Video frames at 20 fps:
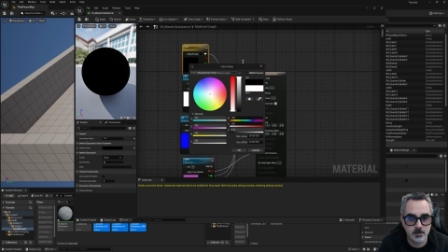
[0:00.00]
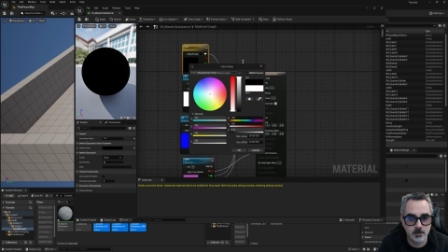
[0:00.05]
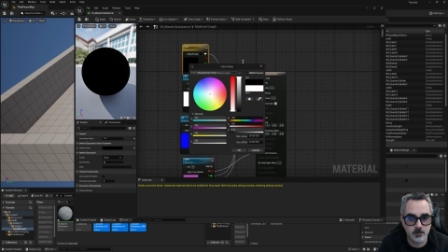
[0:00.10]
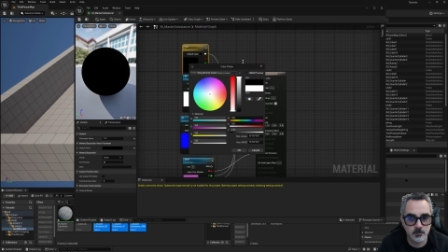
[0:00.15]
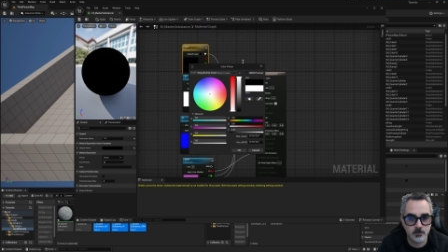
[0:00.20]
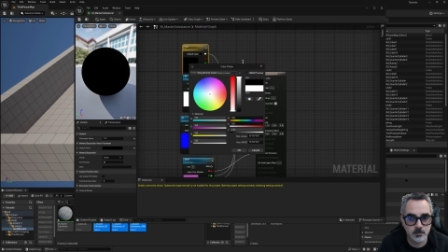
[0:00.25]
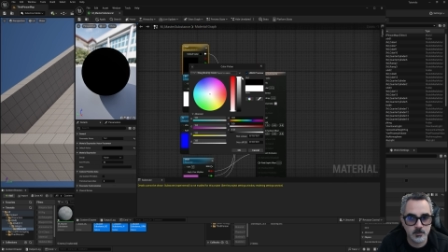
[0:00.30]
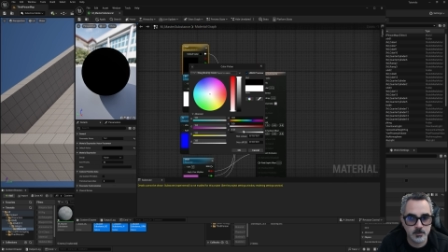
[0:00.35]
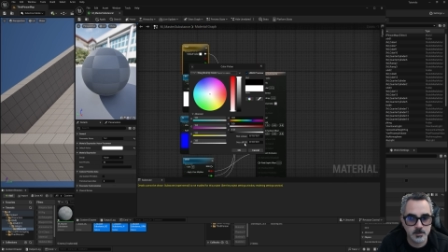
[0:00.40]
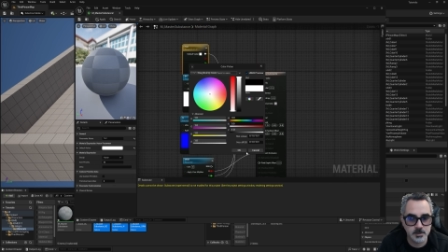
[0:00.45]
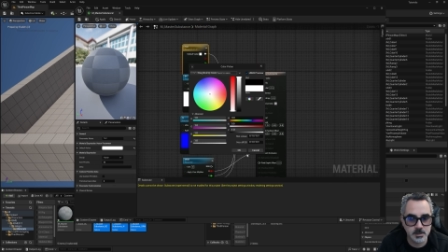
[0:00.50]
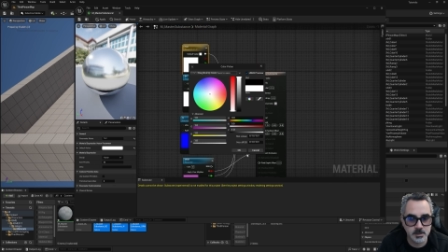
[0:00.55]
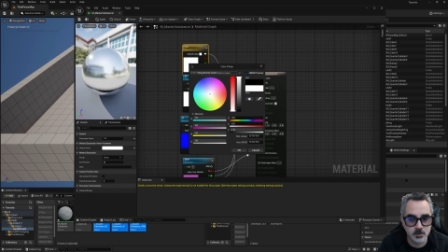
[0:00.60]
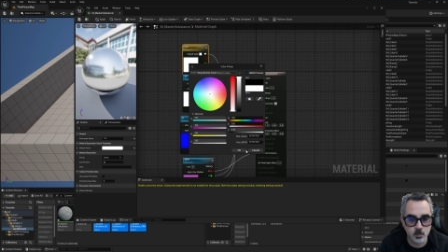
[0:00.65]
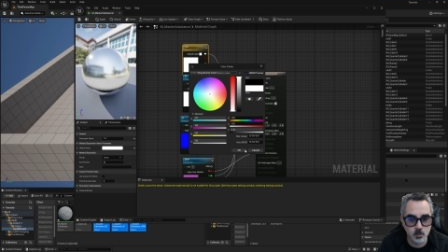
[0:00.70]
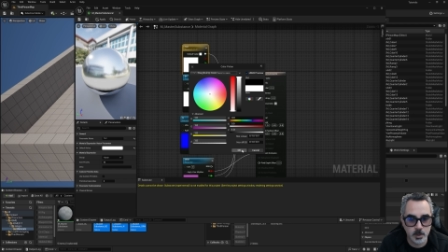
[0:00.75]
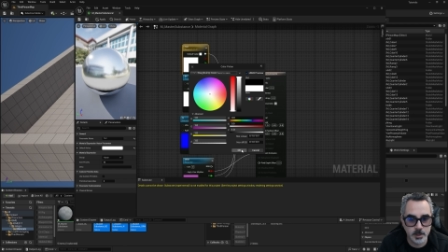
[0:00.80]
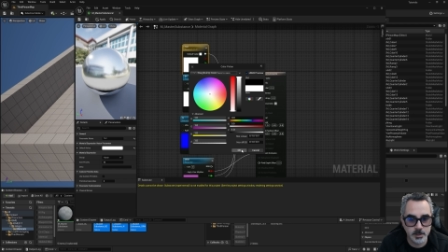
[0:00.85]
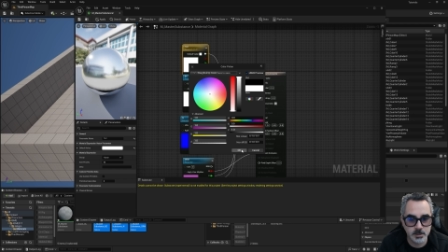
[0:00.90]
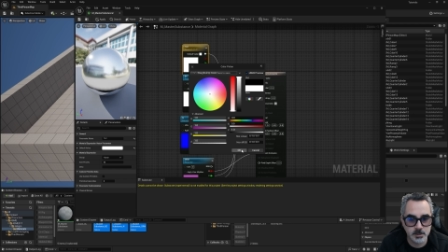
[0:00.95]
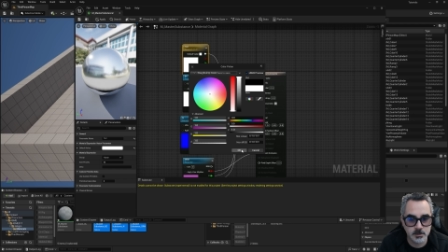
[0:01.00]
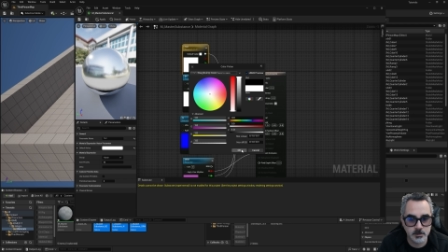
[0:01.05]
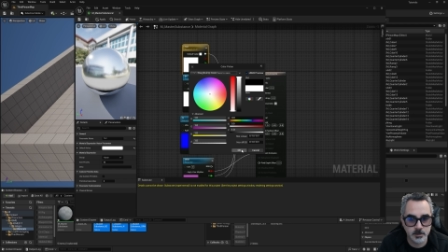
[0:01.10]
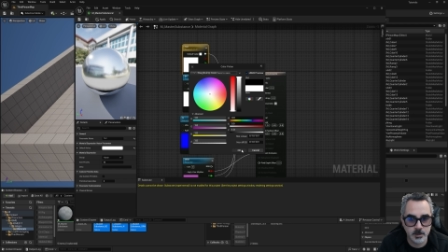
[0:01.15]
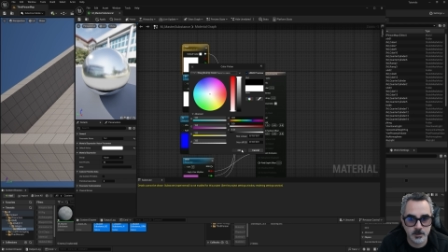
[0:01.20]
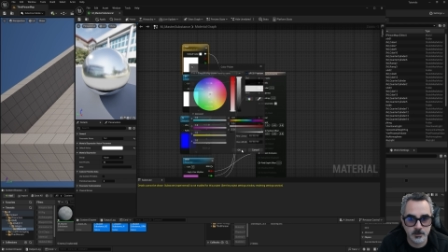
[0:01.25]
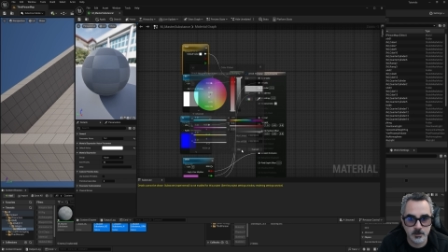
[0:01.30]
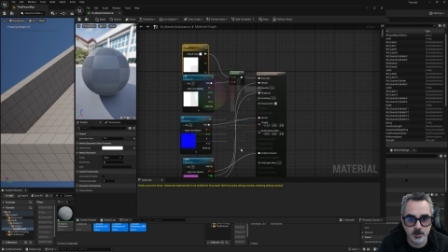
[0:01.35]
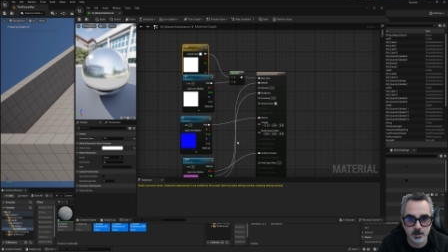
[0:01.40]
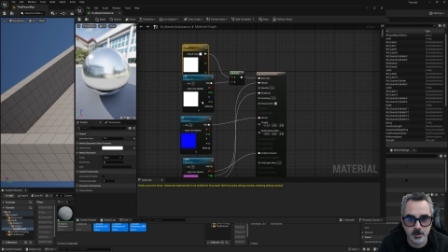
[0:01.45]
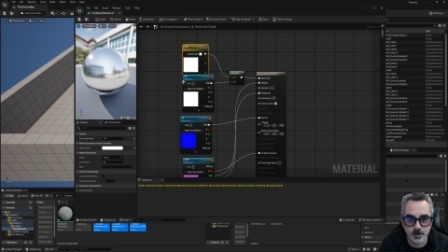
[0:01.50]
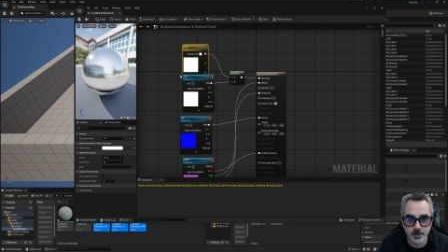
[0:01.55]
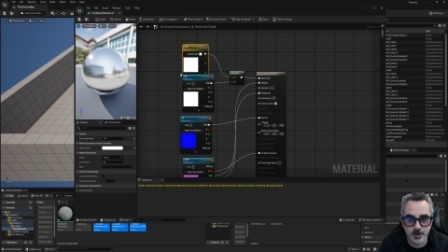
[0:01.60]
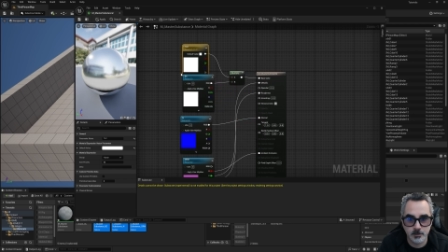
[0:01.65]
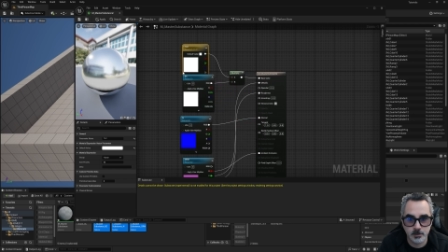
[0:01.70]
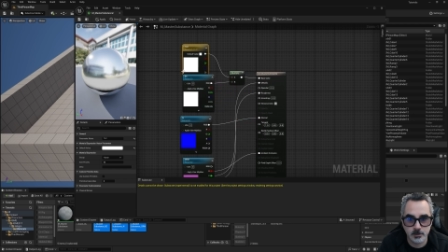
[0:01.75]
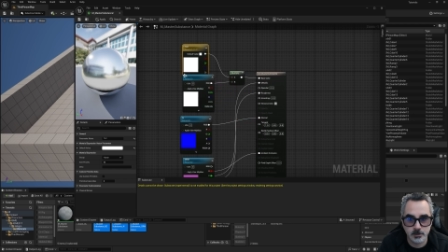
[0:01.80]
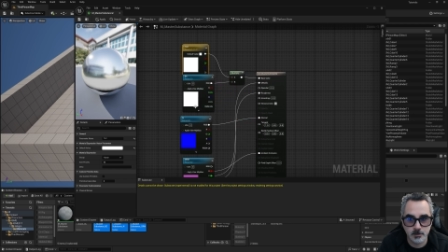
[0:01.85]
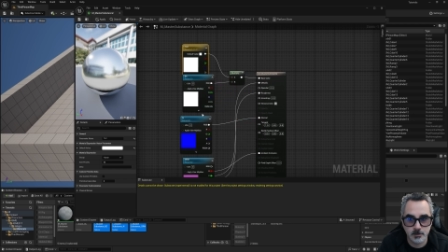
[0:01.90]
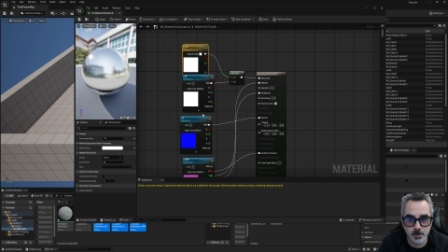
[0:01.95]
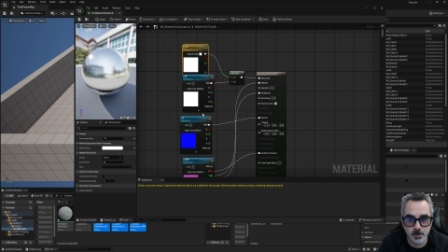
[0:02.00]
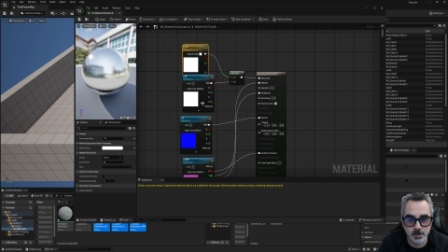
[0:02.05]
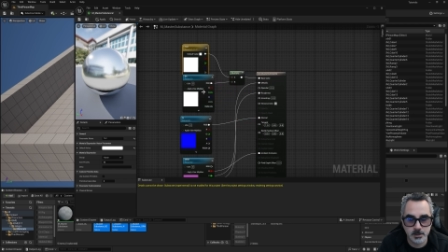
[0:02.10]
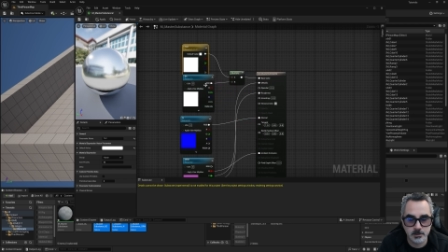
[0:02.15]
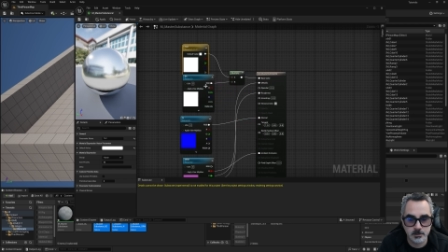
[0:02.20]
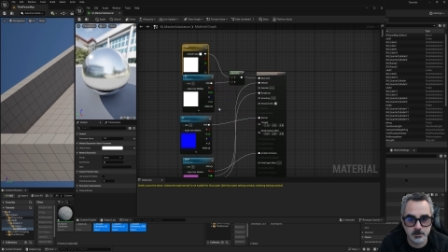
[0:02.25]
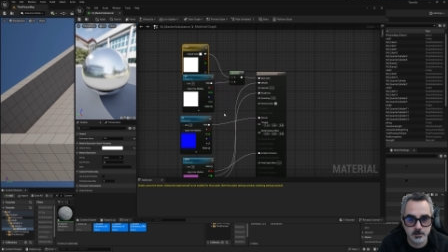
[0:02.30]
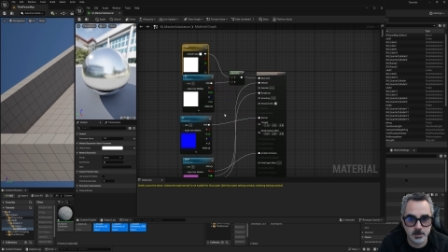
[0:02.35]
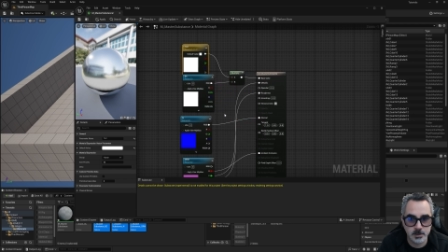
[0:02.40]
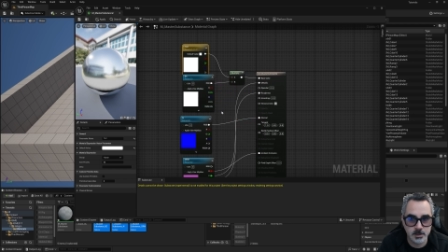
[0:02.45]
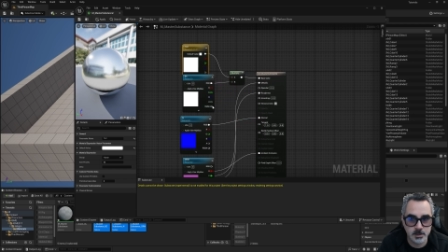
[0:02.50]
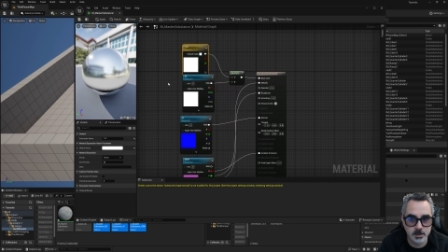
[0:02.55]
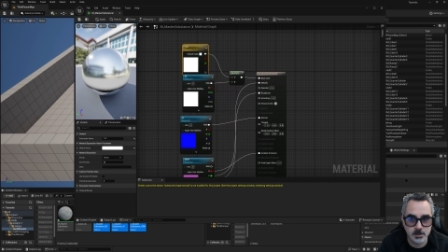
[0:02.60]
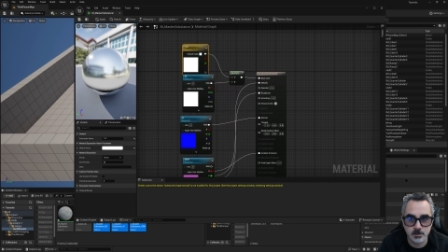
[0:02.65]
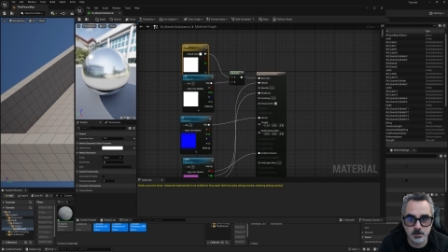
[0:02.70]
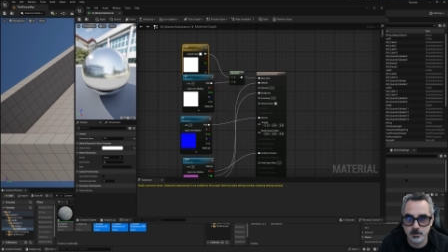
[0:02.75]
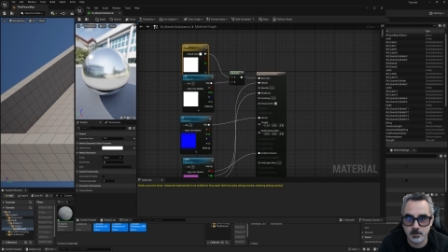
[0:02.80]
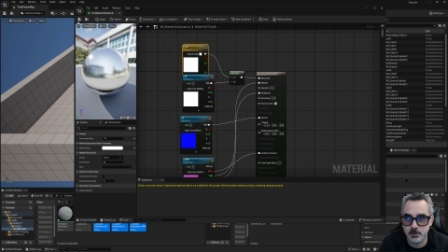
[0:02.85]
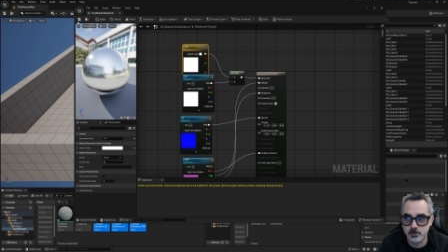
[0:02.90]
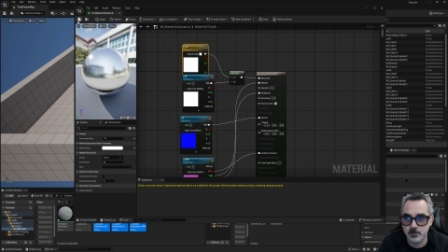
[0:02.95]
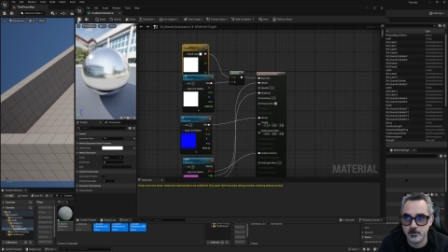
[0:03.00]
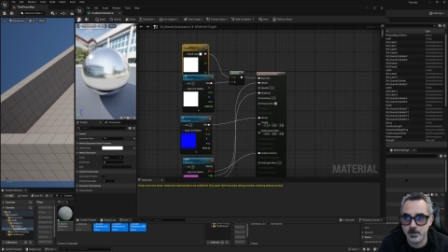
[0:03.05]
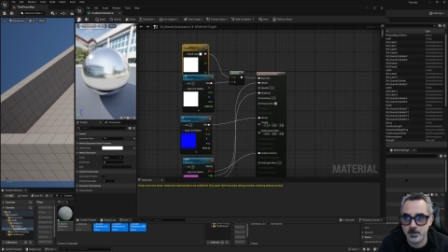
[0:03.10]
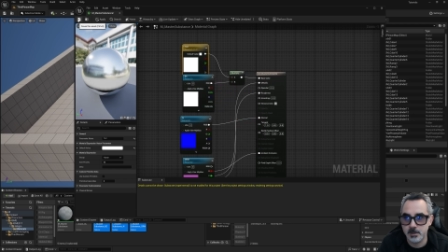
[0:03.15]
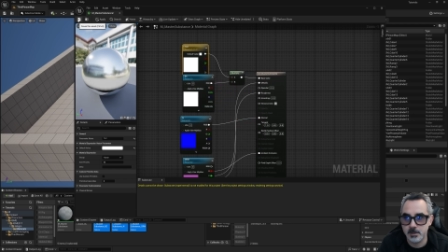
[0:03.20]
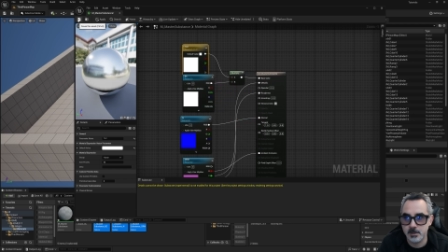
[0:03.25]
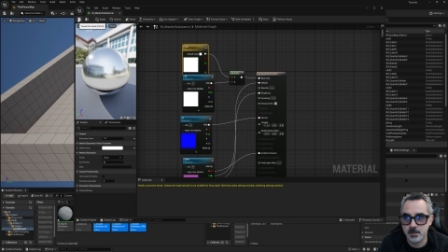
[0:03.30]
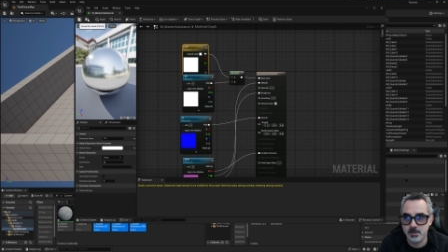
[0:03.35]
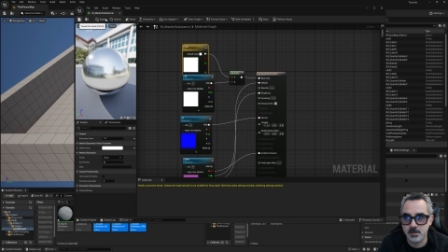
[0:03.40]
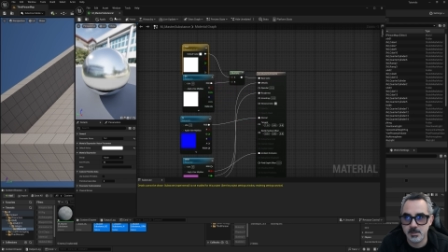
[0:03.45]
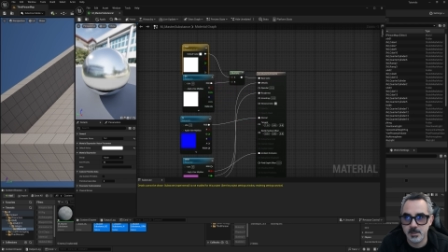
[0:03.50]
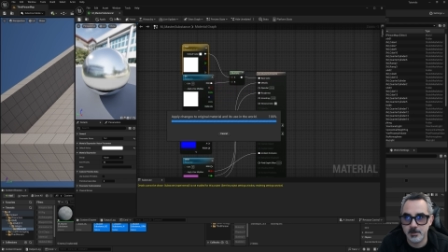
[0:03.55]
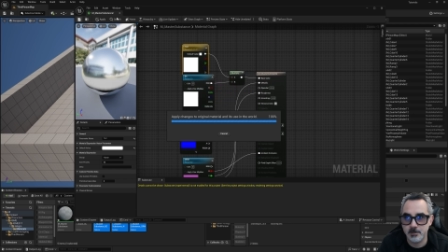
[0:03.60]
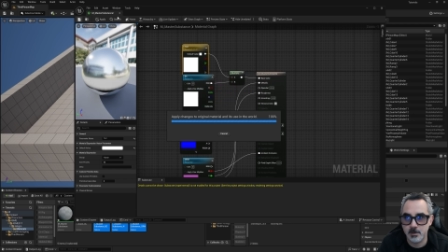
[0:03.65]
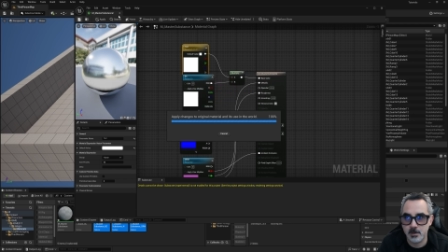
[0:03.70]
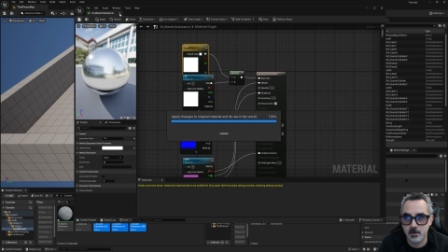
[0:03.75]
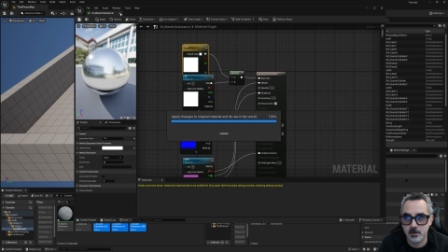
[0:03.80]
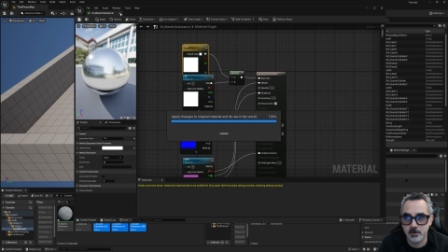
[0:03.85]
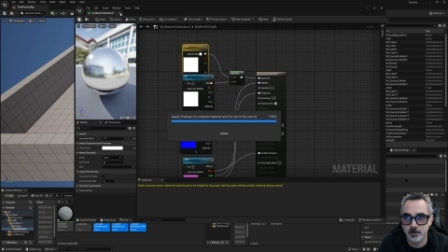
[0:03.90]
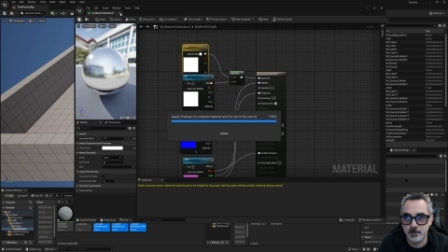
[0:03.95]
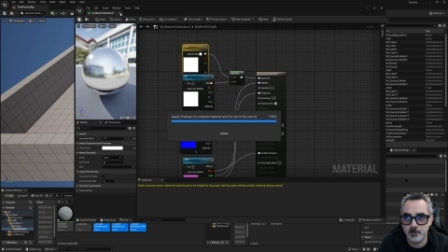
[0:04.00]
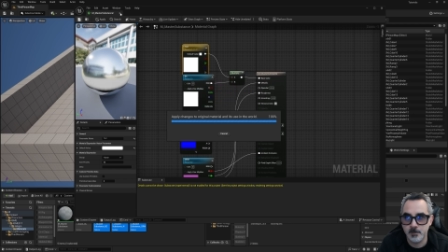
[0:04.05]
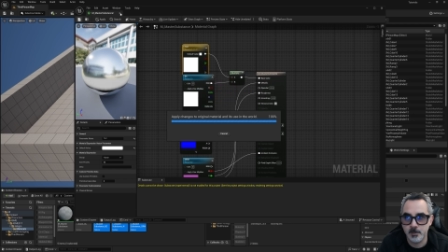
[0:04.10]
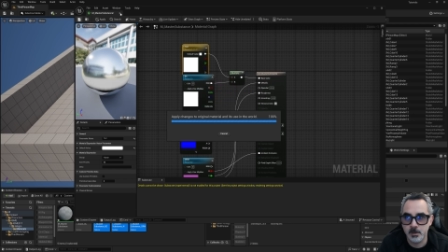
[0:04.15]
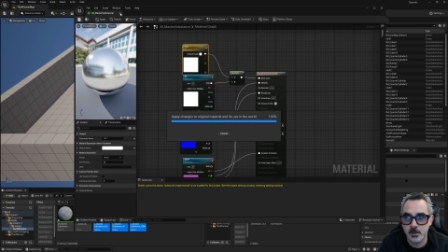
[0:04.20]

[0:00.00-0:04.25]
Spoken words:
of course, this white, so anything that I multiply to it is going to be the same color.